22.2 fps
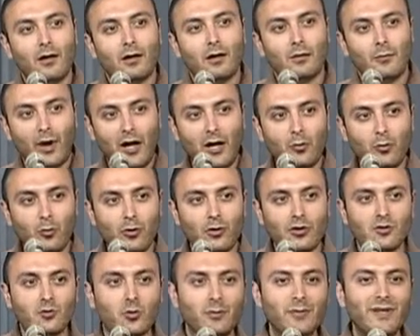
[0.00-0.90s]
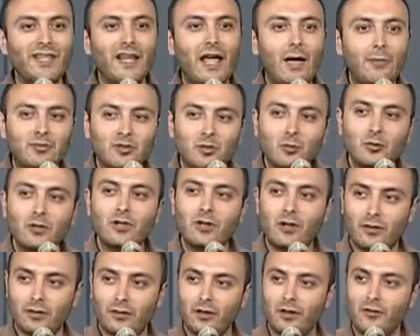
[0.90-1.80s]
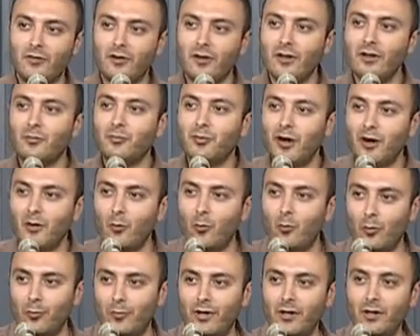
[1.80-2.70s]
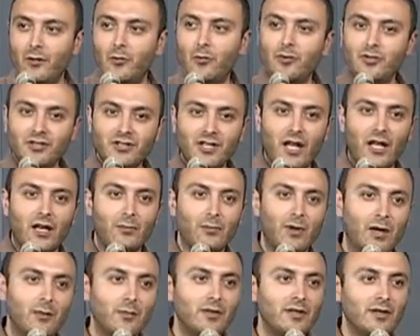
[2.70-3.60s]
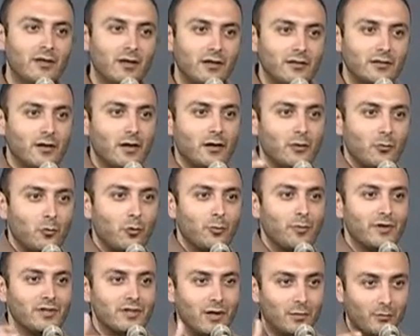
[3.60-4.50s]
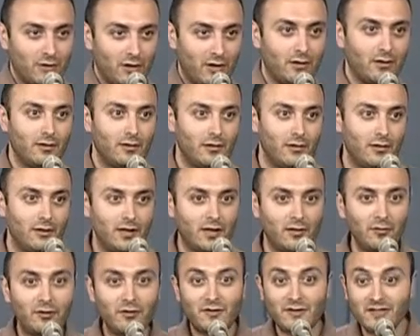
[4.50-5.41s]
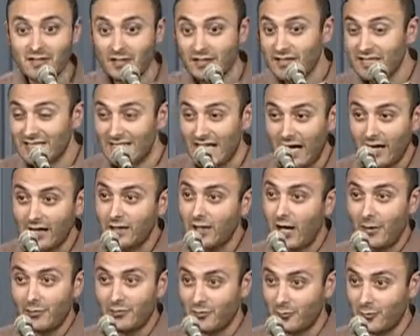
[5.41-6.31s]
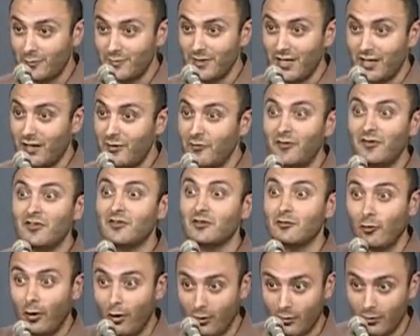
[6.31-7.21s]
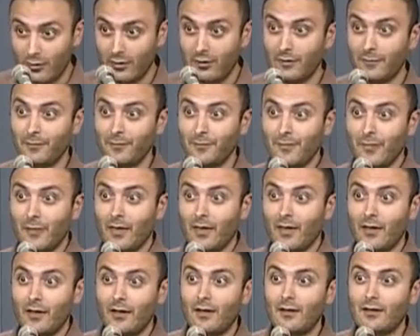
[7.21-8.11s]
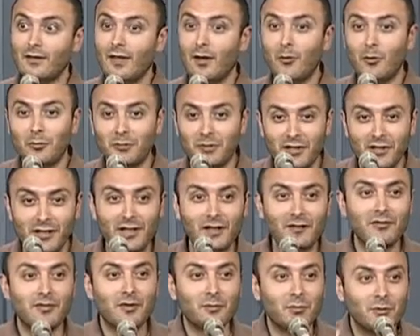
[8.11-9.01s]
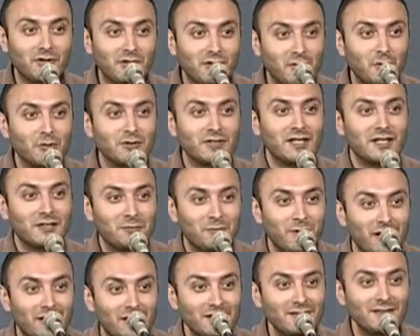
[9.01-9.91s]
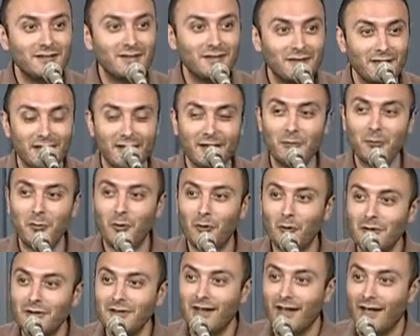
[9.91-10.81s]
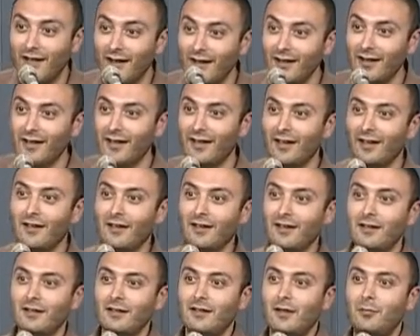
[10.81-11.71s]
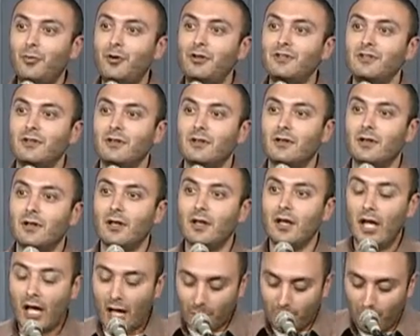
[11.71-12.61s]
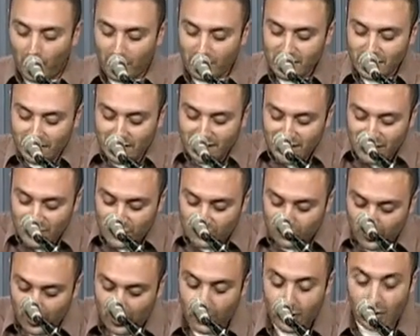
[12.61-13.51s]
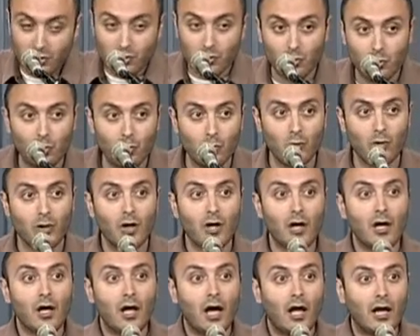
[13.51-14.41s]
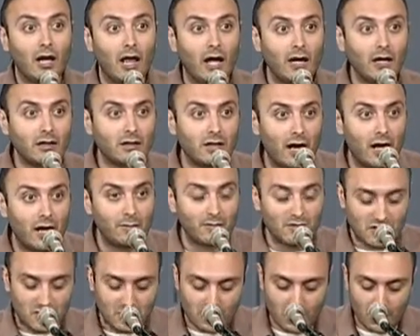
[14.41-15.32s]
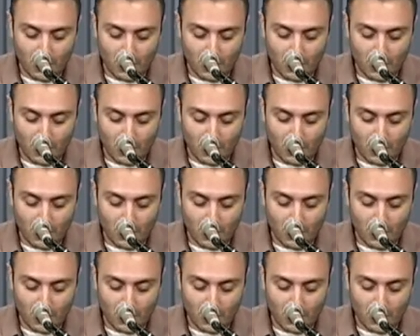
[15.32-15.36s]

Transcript: my words will mean absolutely nothing if another pregnant woman who just had a baby tells the other woman something. Even if it's exactly the opposite of what I'm saying, even if it's wrong, they will believe the person who's experienced the thing more than the person. And Paul said, this is really true. A lot of times,